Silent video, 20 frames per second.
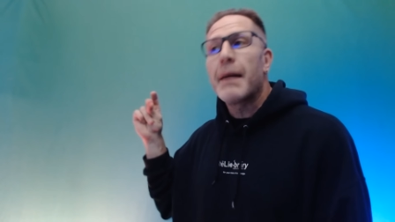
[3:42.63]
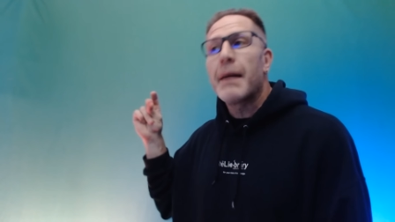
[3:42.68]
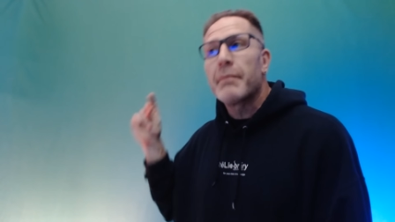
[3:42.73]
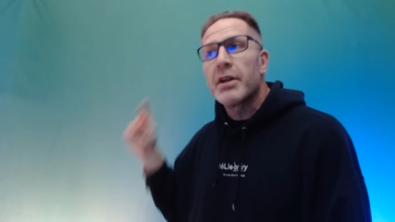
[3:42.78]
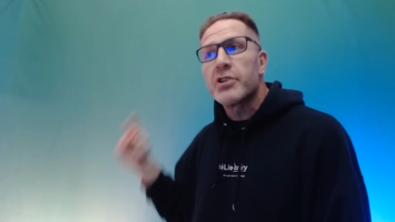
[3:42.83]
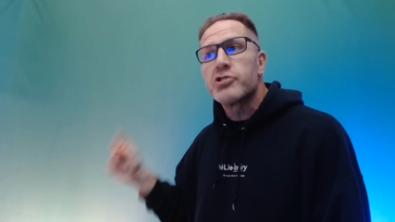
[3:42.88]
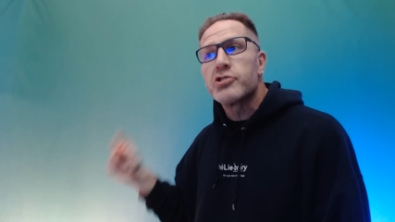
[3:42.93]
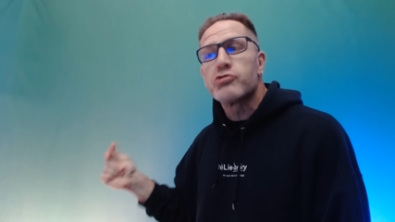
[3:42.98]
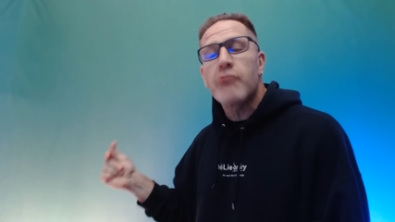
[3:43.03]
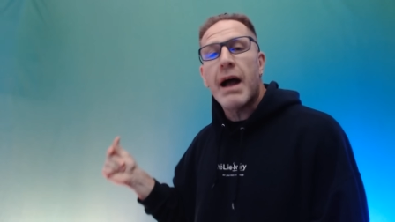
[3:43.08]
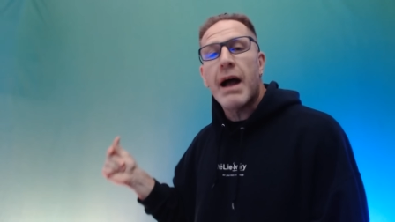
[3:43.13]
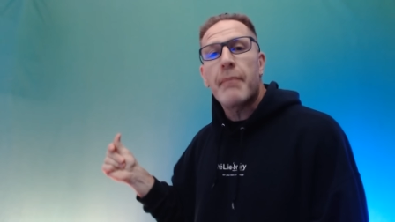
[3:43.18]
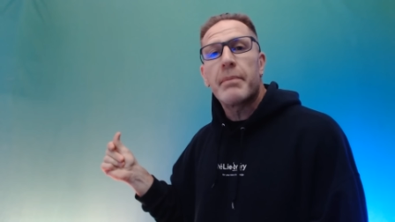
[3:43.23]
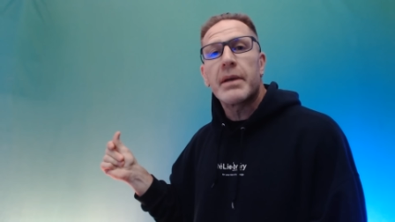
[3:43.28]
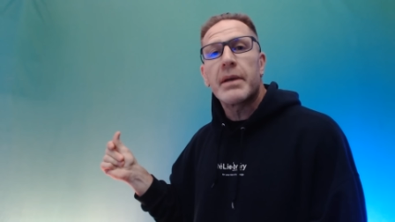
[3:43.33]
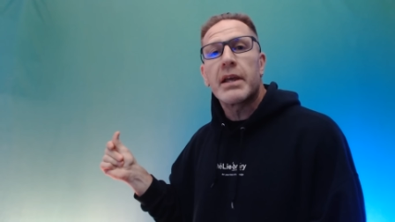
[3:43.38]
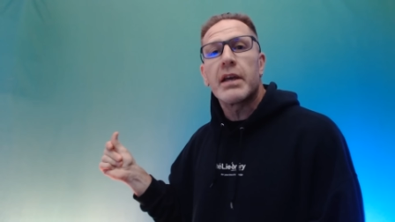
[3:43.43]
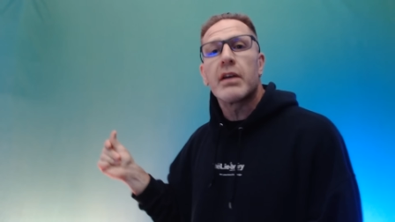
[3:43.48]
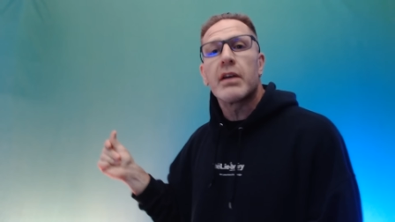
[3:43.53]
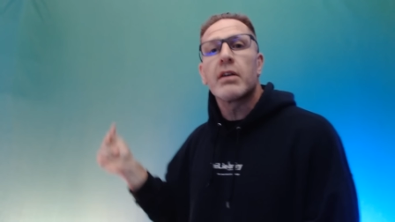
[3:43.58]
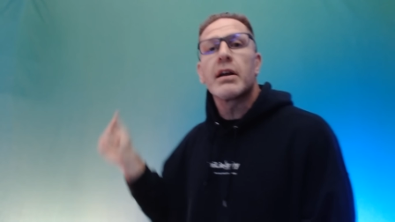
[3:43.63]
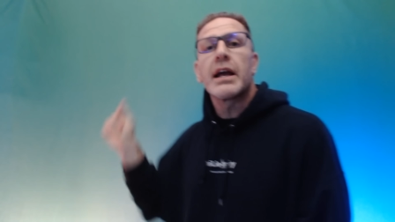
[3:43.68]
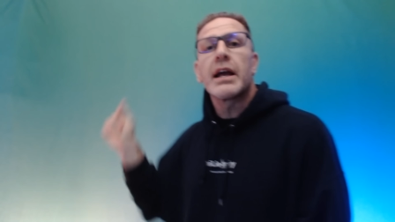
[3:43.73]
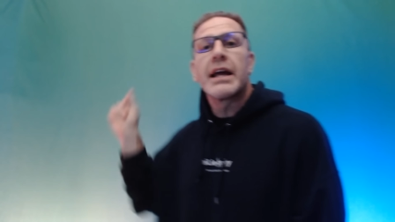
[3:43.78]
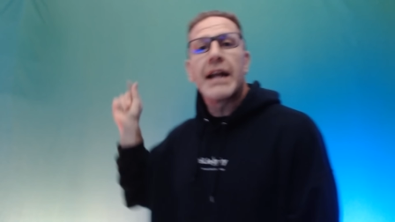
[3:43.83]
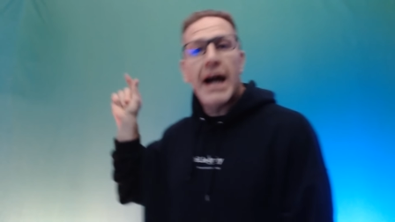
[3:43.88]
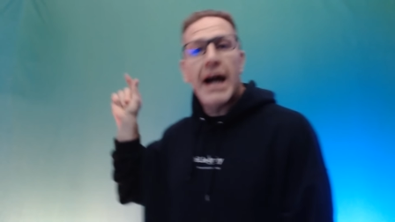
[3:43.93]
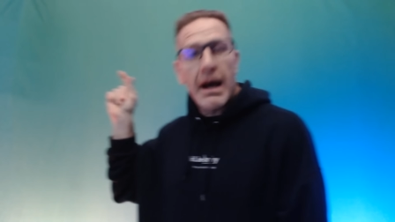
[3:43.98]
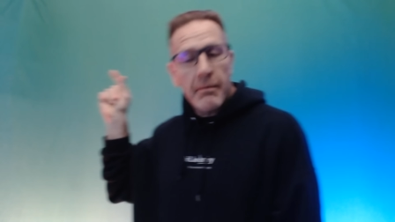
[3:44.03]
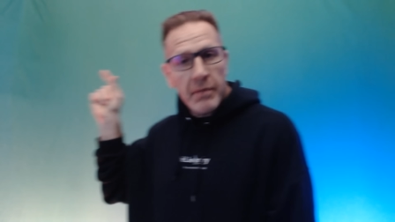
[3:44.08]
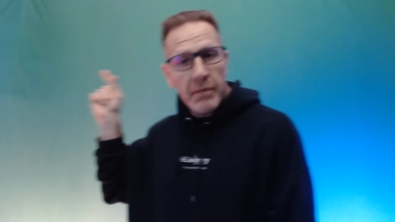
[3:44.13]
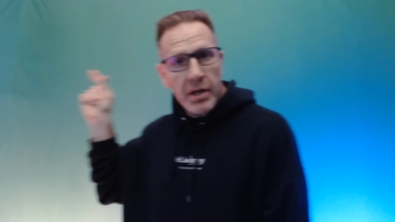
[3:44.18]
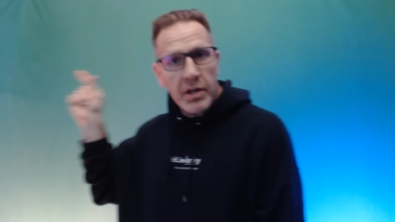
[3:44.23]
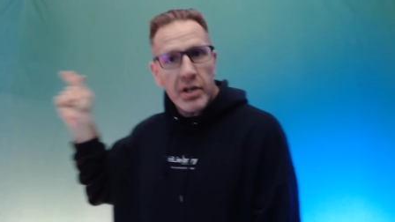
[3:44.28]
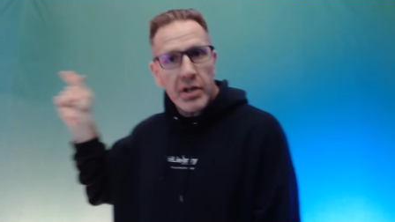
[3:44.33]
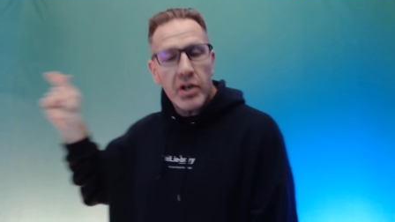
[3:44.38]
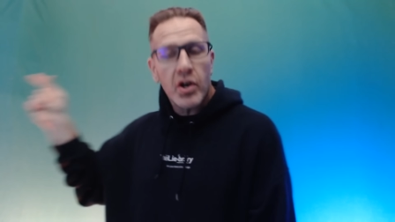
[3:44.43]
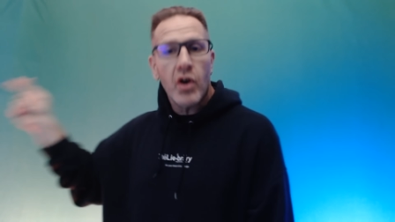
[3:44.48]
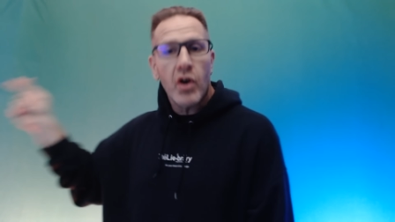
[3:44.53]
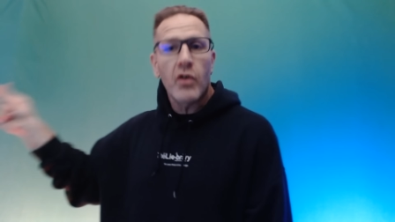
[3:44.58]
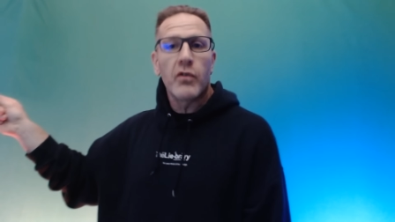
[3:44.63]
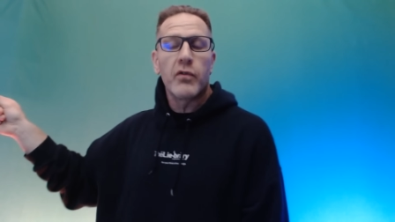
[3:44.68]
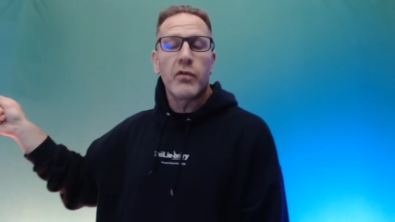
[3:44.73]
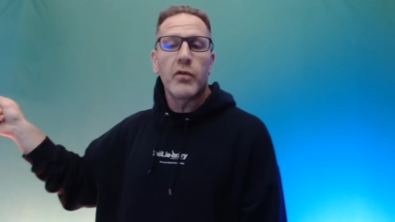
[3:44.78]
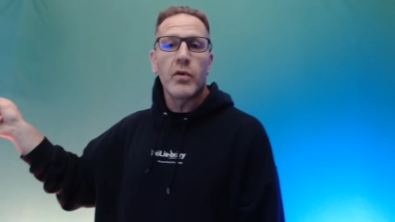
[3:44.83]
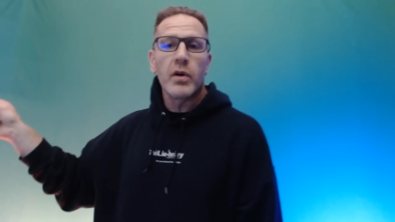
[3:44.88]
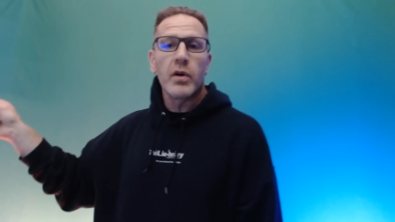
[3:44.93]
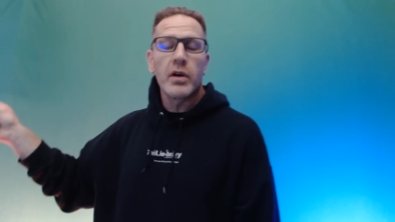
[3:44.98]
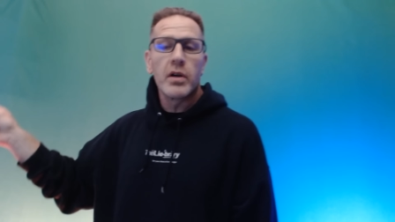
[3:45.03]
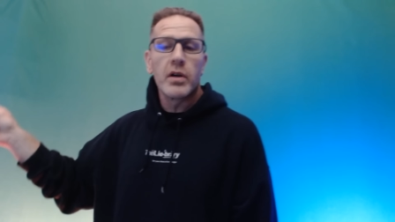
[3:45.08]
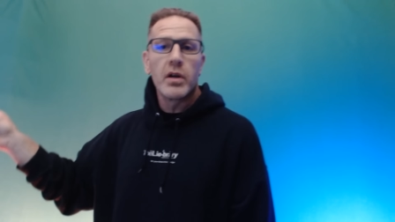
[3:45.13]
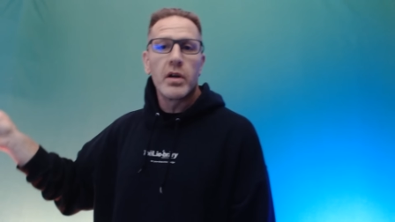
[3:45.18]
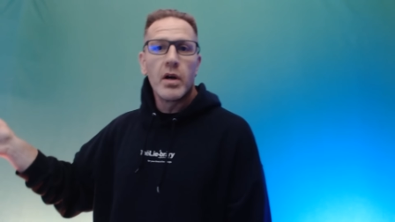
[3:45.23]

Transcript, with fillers: I'm gonna drop a gear, and I'm gonna go for it.